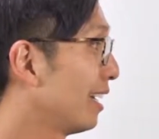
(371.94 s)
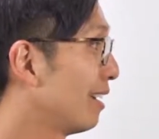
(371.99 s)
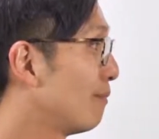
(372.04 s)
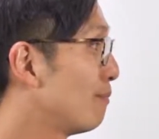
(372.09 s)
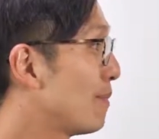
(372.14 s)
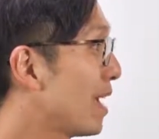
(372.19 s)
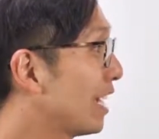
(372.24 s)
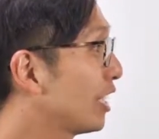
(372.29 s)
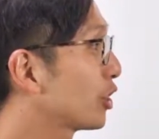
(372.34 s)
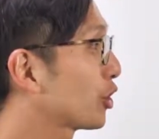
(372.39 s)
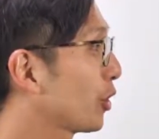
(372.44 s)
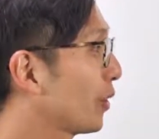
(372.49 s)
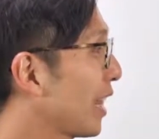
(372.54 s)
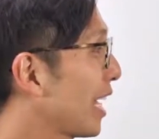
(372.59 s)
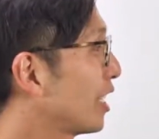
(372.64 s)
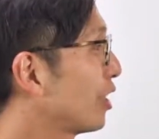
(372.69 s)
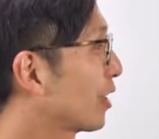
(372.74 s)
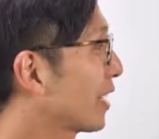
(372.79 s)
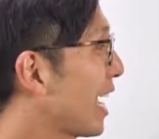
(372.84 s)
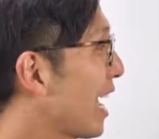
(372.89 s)
Make sure
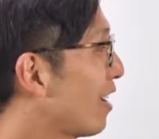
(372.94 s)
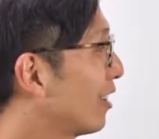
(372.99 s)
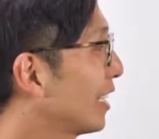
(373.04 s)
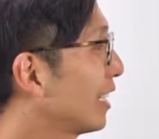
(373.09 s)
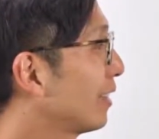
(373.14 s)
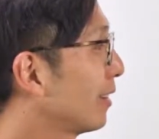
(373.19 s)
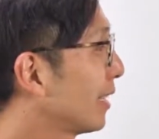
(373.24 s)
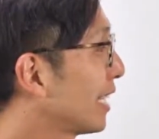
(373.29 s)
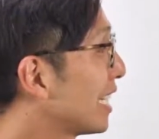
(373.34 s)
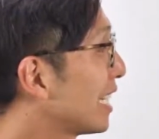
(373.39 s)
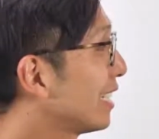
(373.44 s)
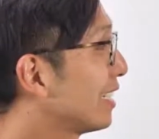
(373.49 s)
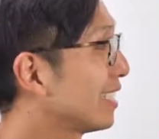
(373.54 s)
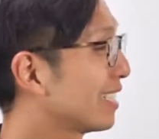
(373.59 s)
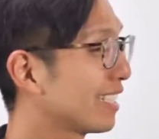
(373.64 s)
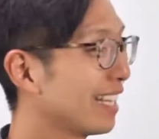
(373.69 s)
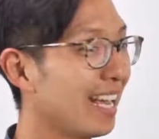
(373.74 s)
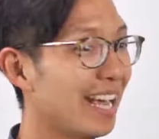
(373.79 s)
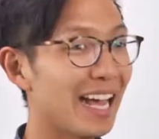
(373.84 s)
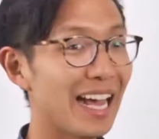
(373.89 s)
that you're counting leads